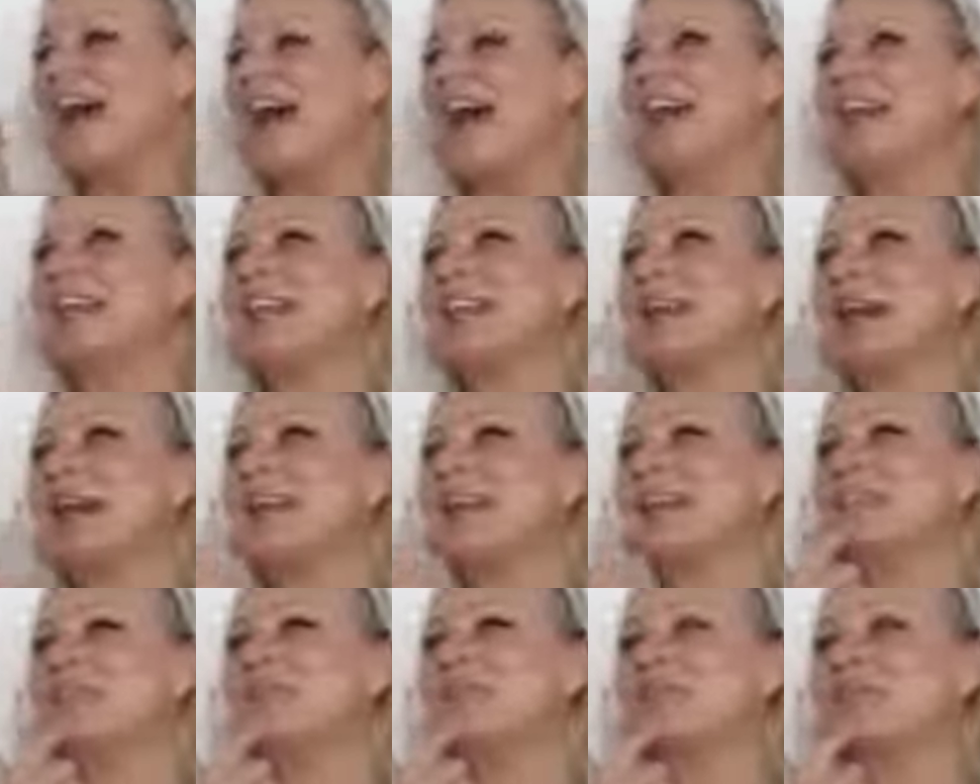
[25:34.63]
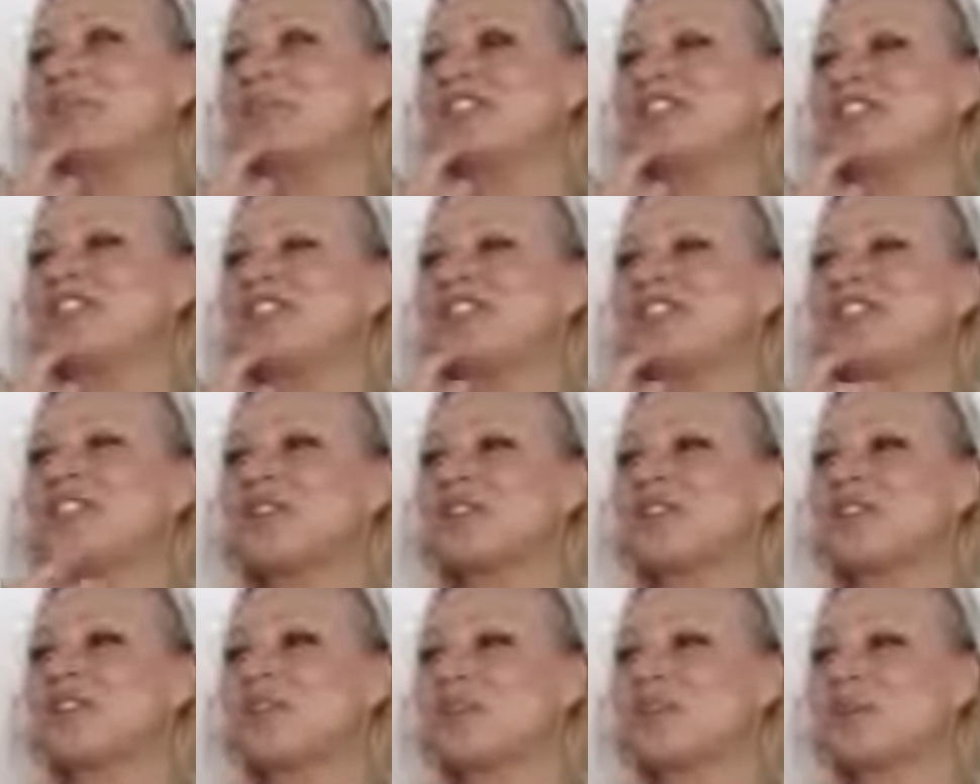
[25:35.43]
And it was interesting
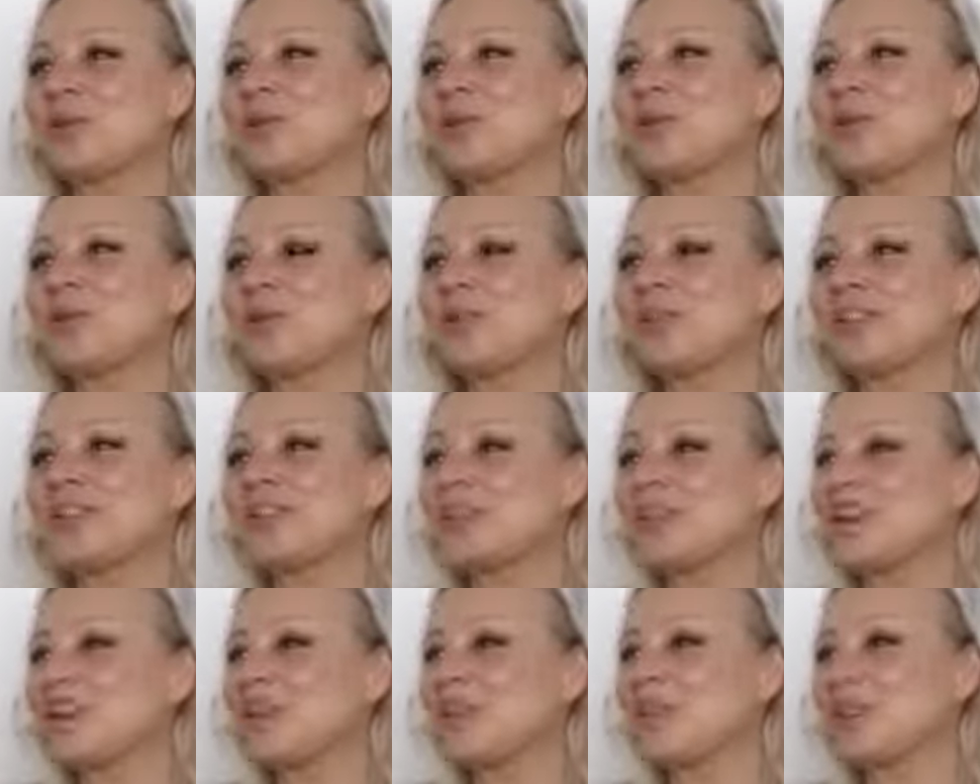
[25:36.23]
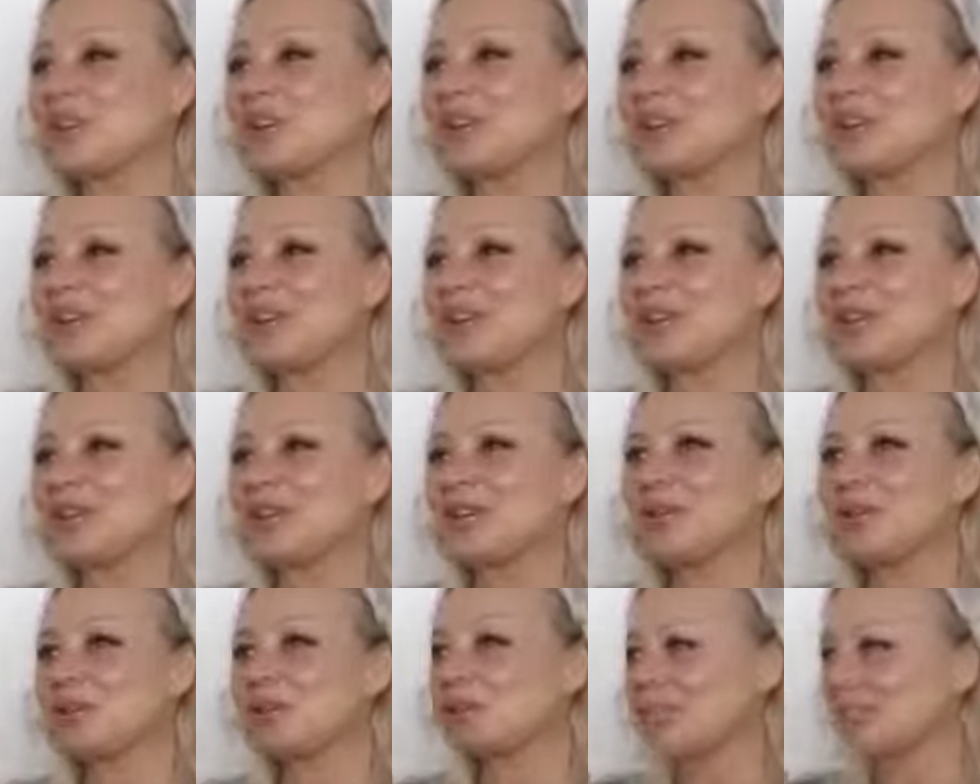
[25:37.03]
because I thought it was like, I
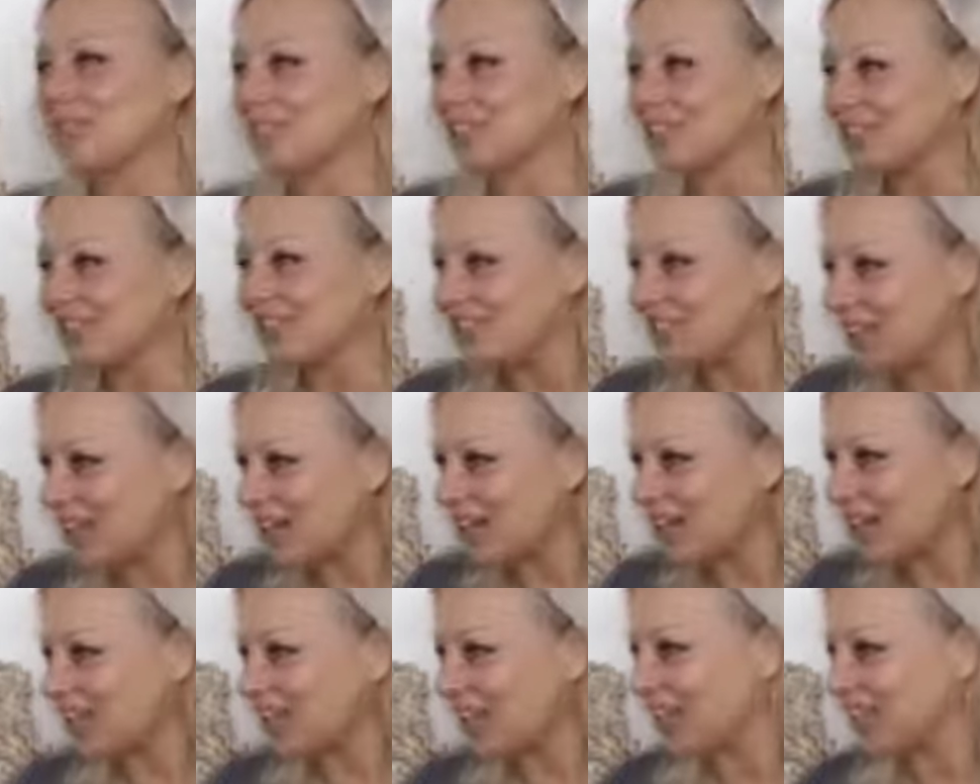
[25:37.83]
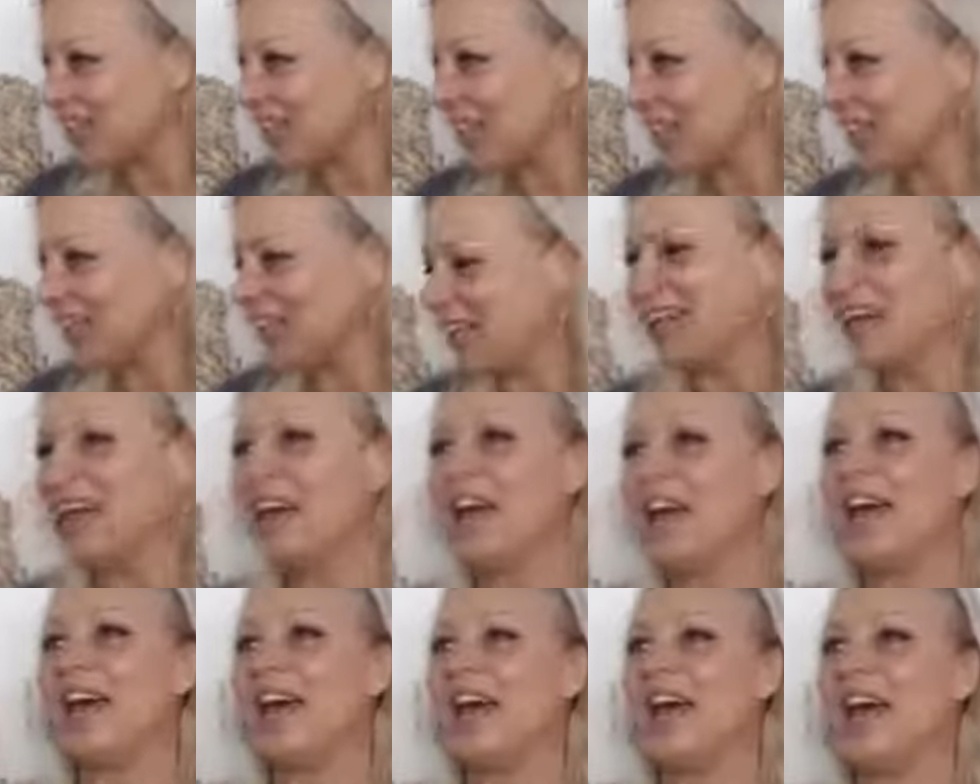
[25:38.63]
thought I did everything,
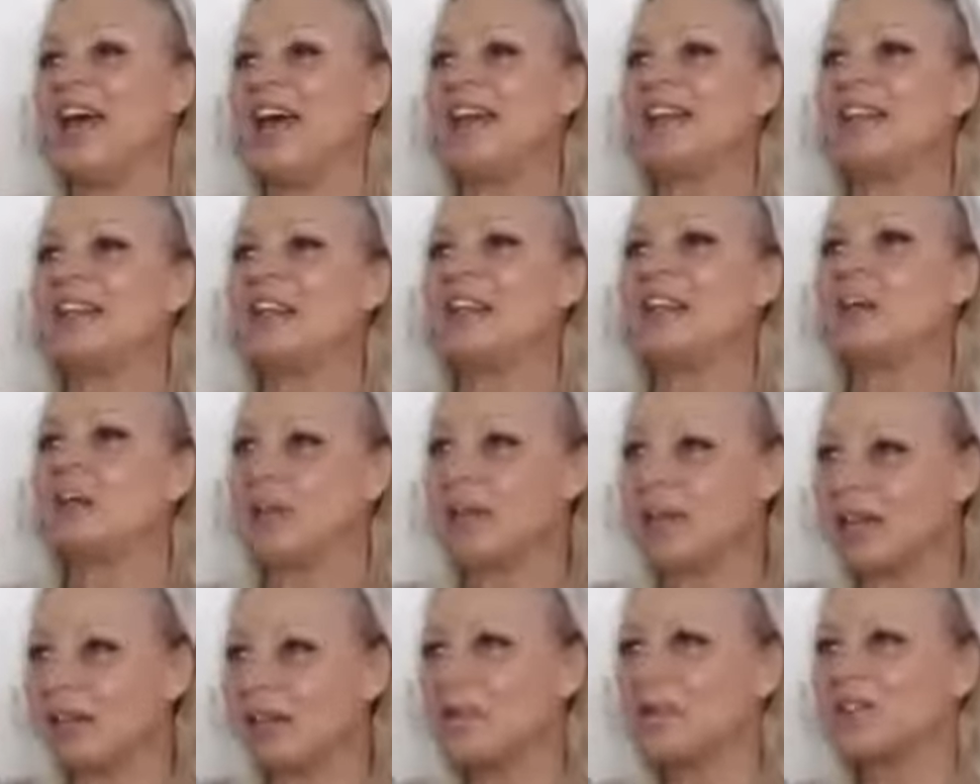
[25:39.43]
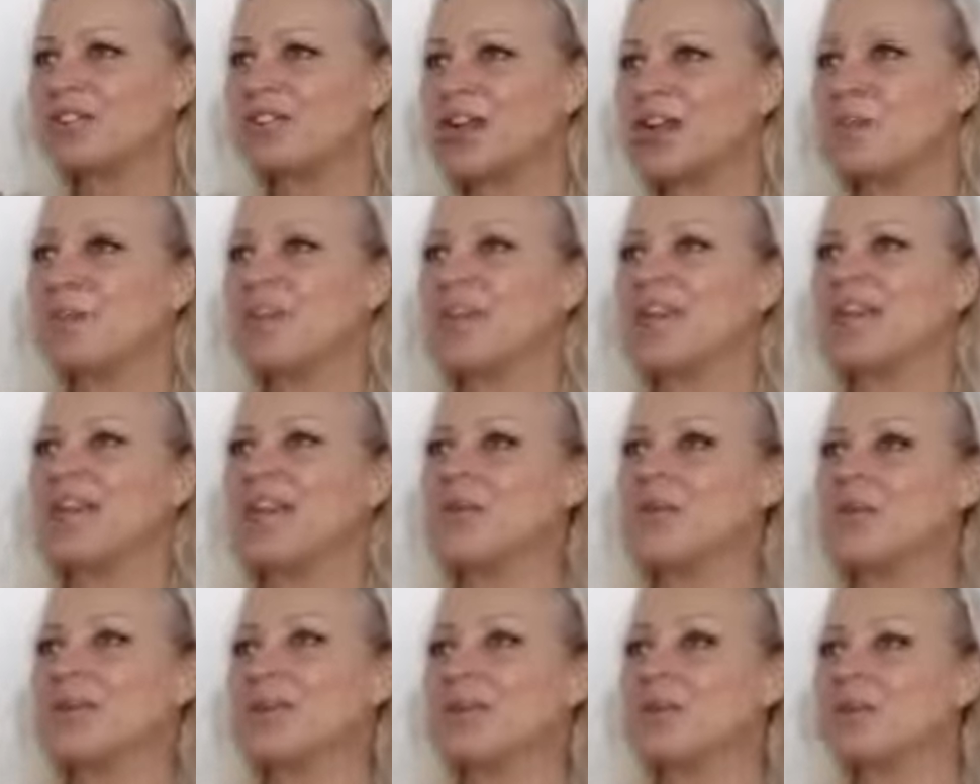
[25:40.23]
and money was coming
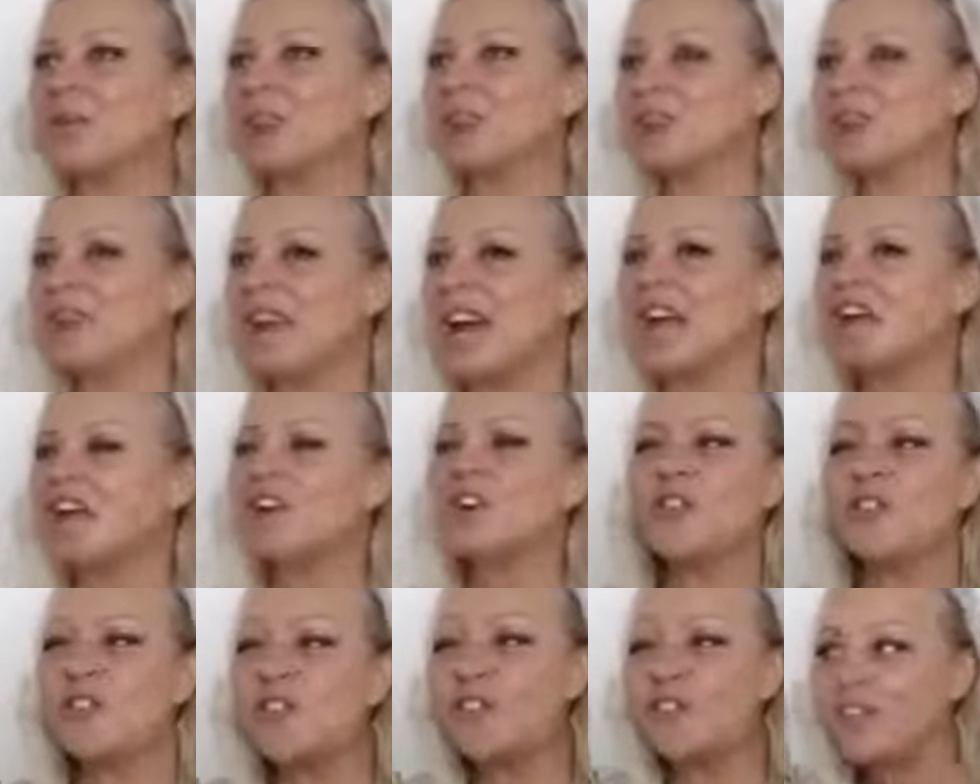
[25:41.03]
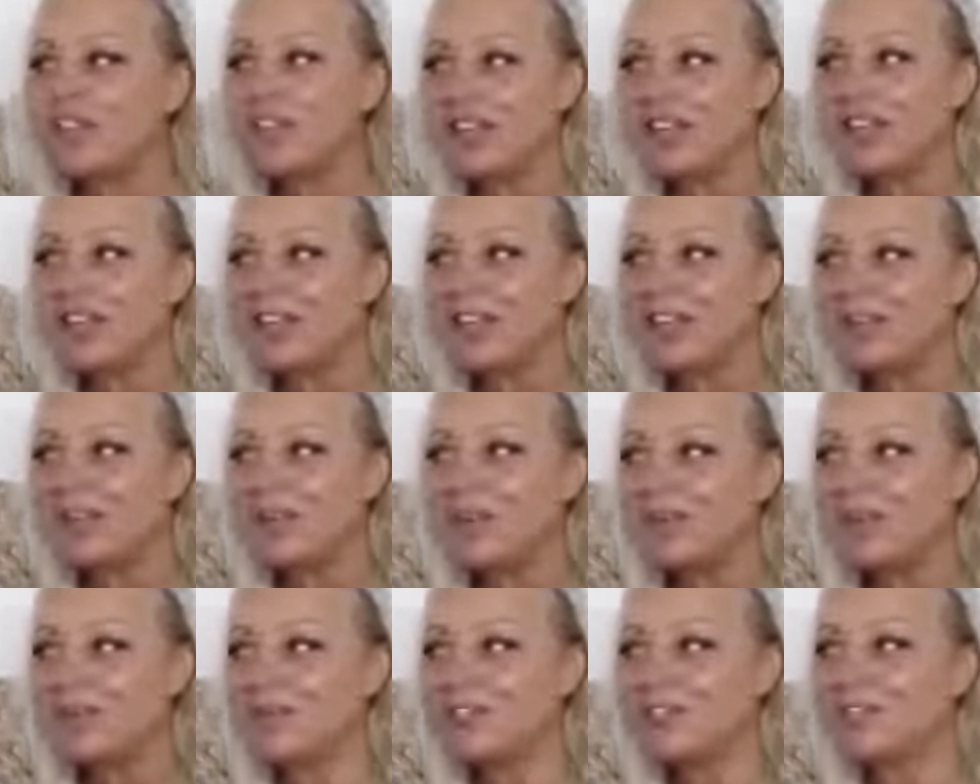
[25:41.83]
in, but I could feel that
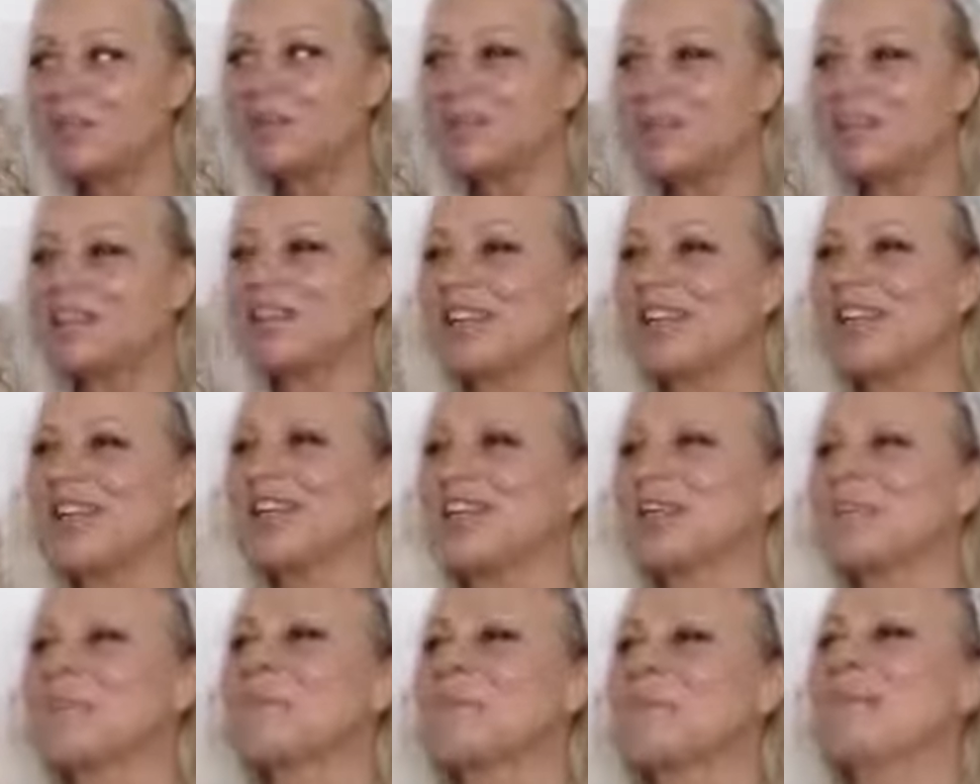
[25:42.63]
there was something.